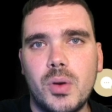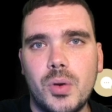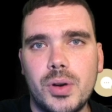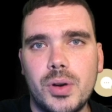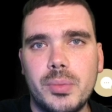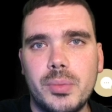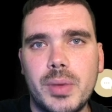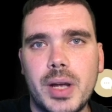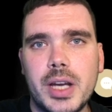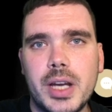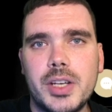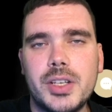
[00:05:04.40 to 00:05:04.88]

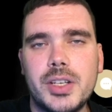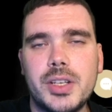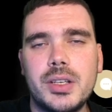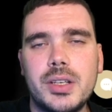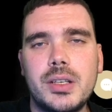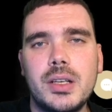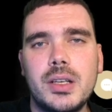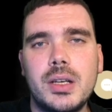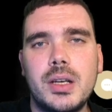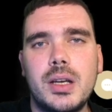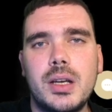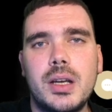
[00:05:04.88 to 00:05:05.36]
automation
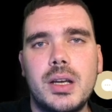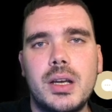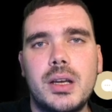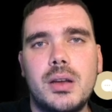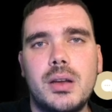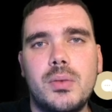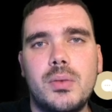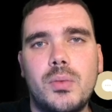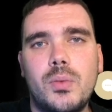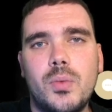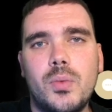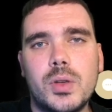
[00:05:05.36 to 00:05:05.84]

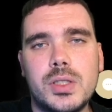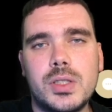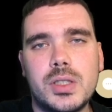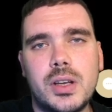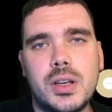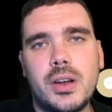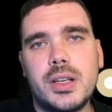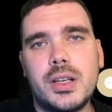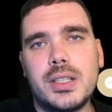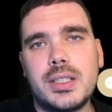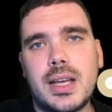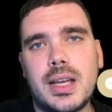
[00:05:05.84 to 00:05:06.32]
what's
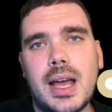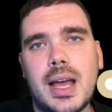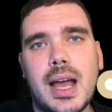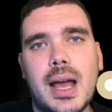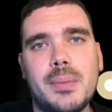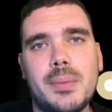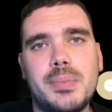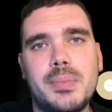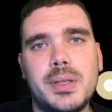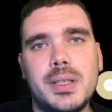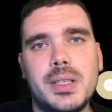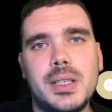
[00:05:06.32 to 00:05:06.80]
going to
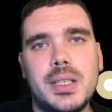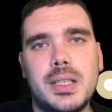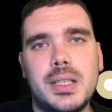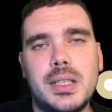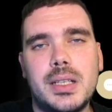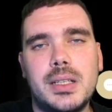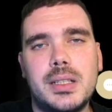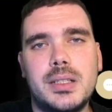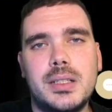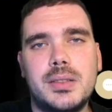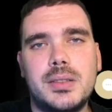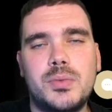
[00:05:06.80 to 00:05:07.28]
happen
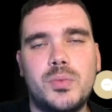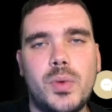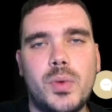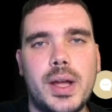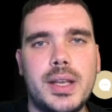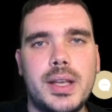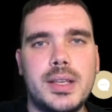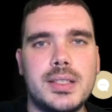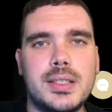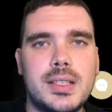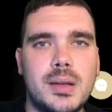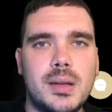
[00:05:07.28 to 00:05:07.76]
is
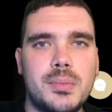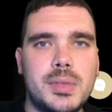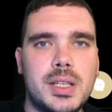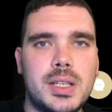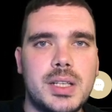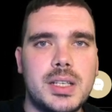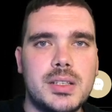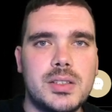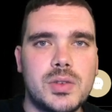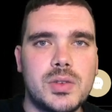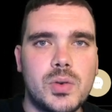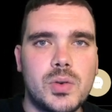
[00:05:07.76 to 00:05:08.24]
when something
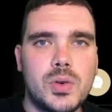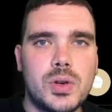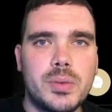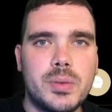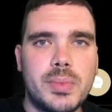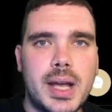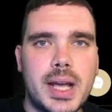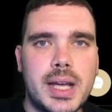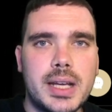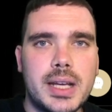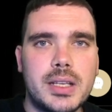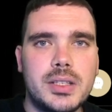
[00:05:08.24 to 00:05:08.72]
is
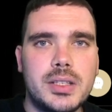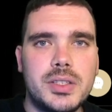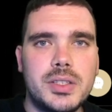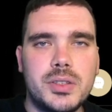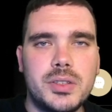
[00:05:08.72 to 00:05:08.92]
automated,